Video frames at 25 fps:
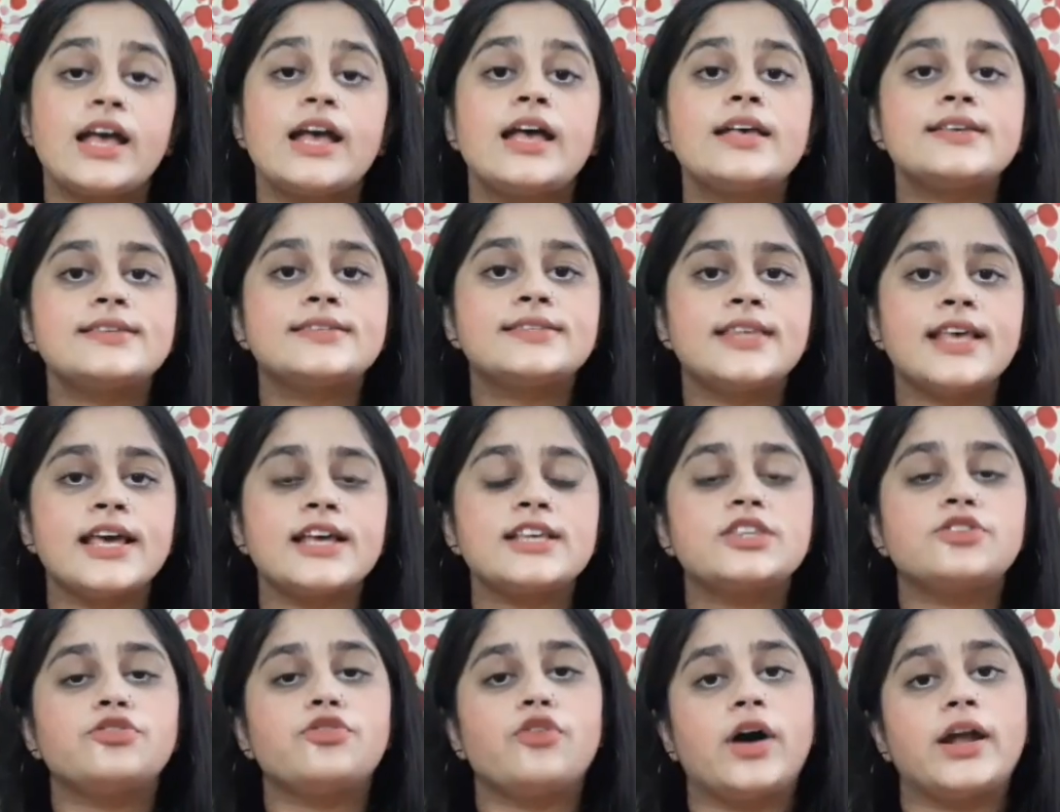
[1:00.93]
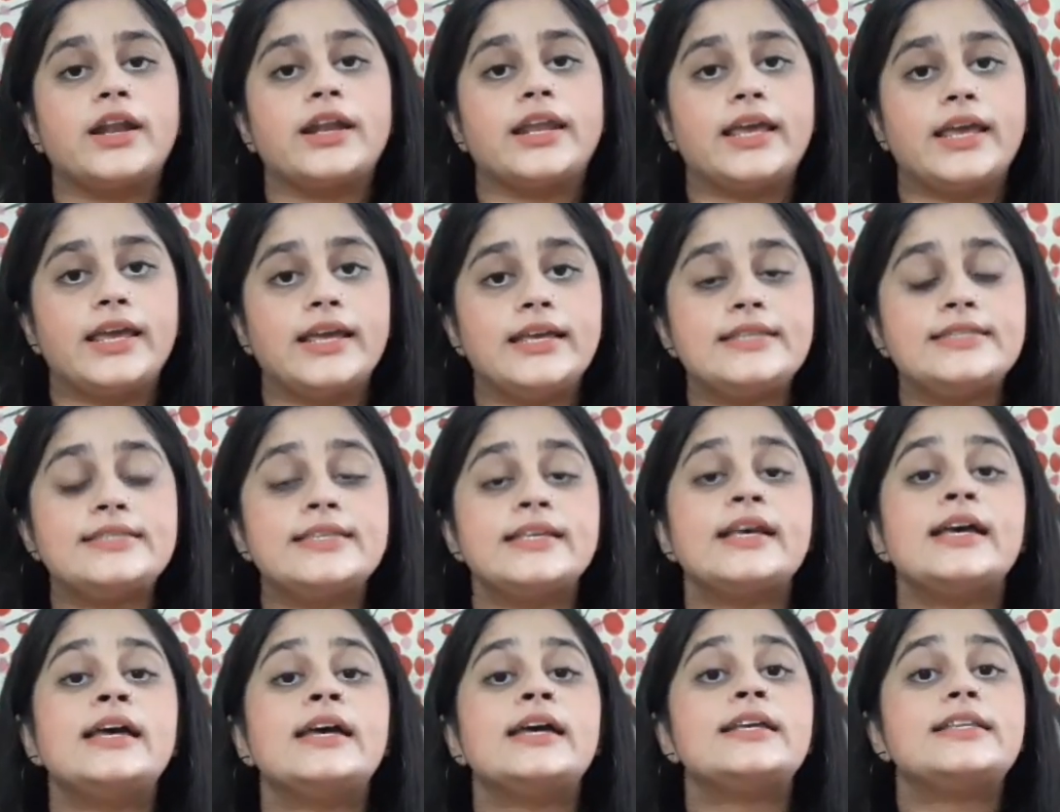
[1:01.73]
Sixth one is
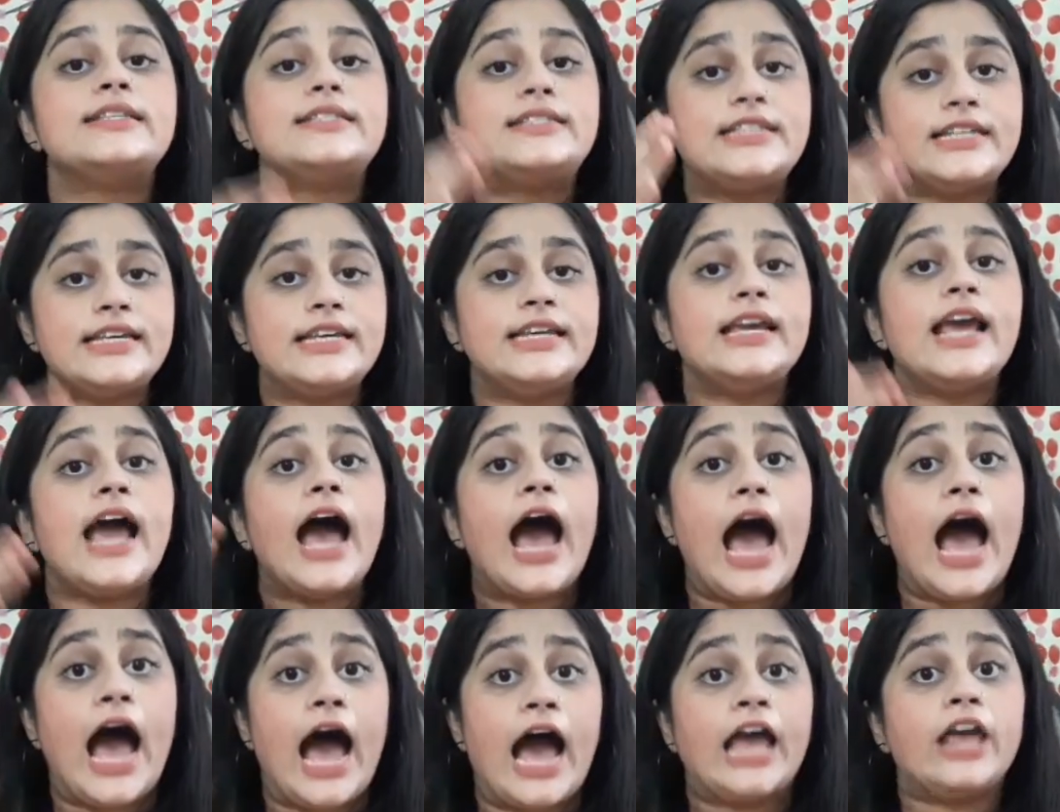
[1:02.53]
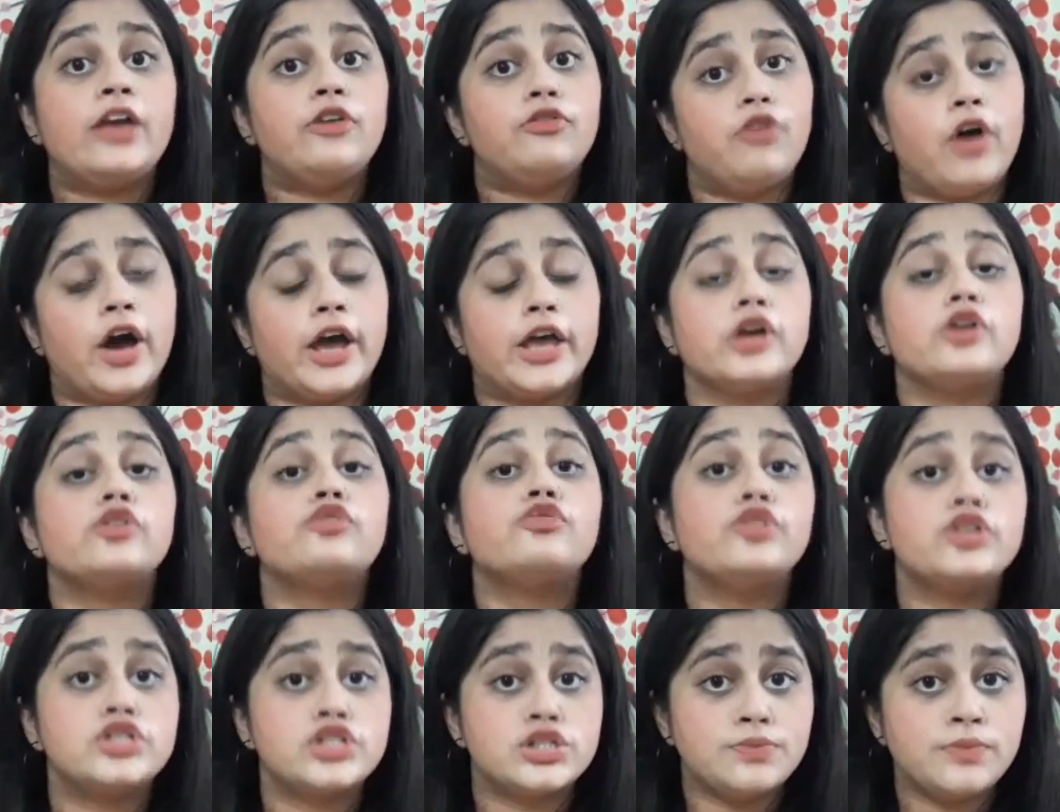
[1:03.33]
DIY,
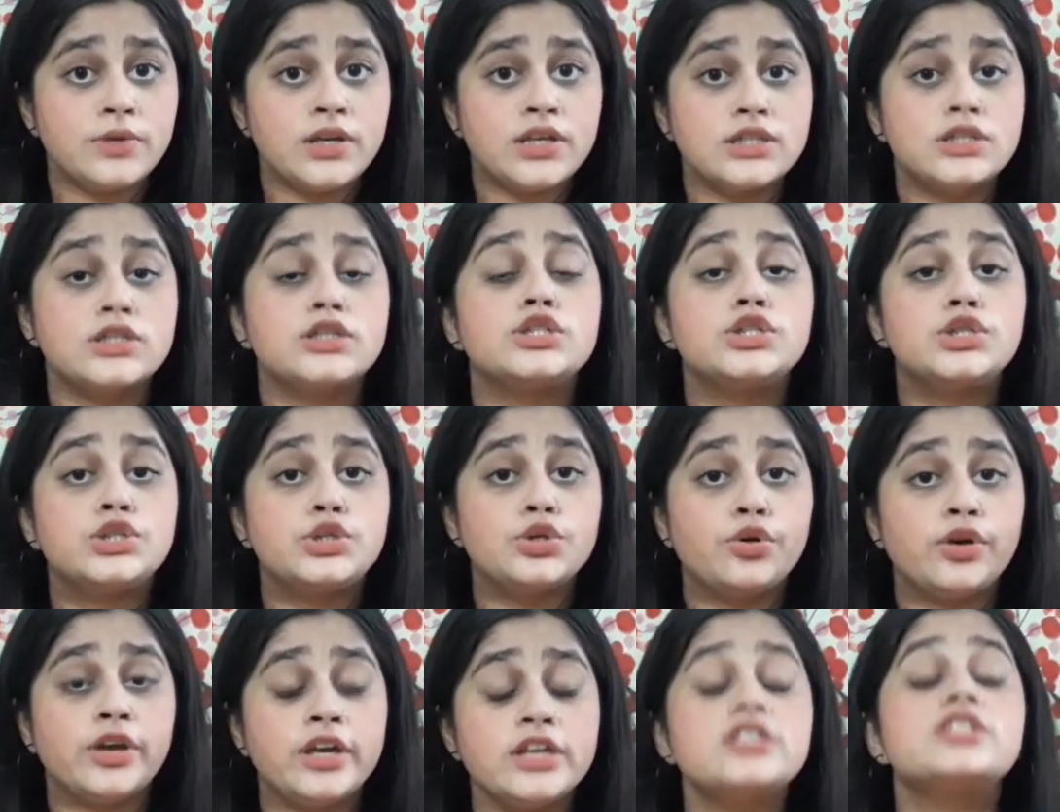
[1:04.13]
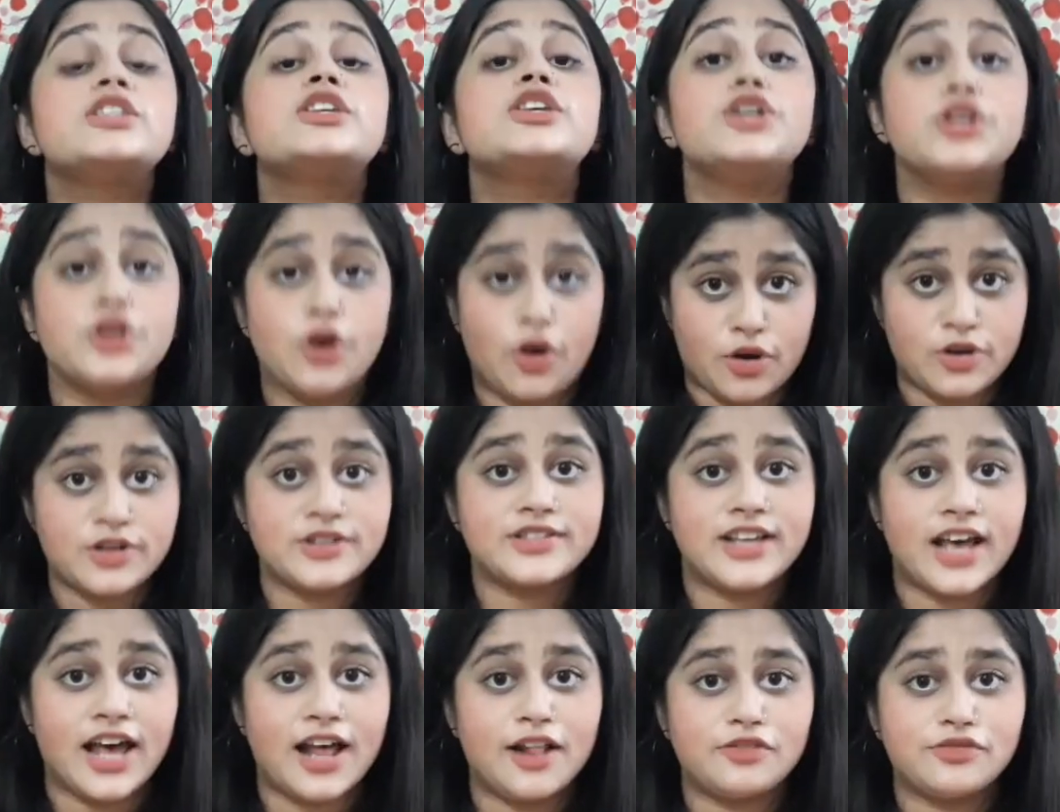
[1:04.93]
which means do it
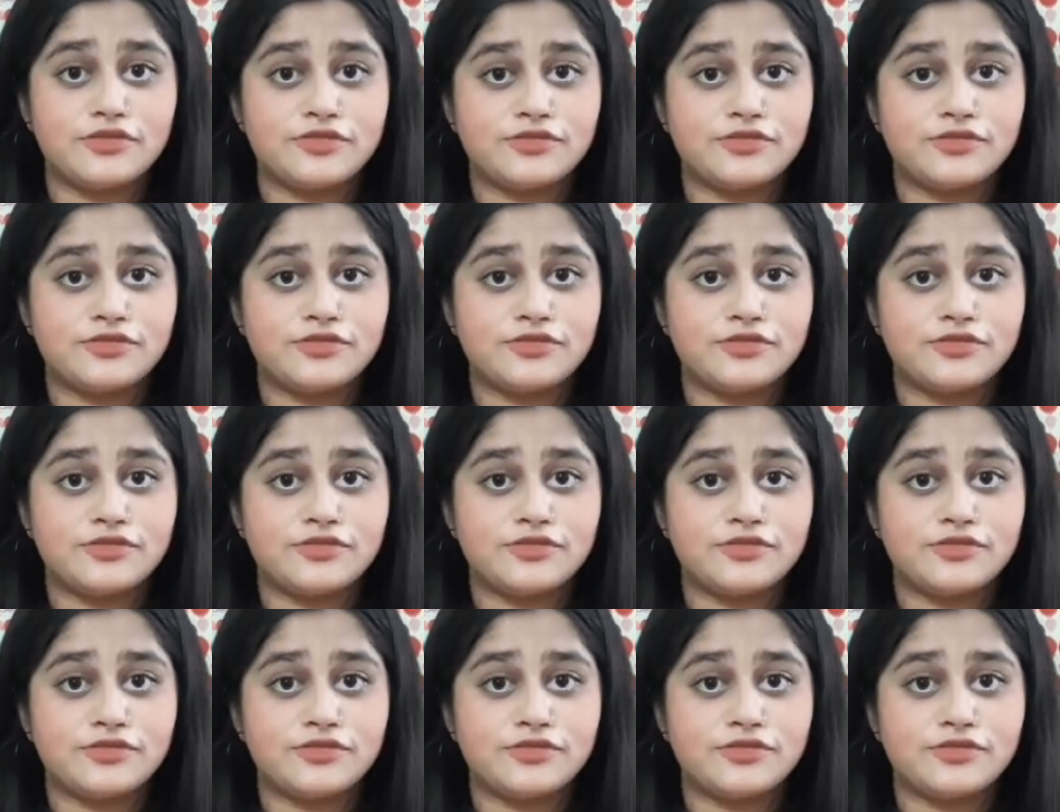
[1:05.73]
yourself.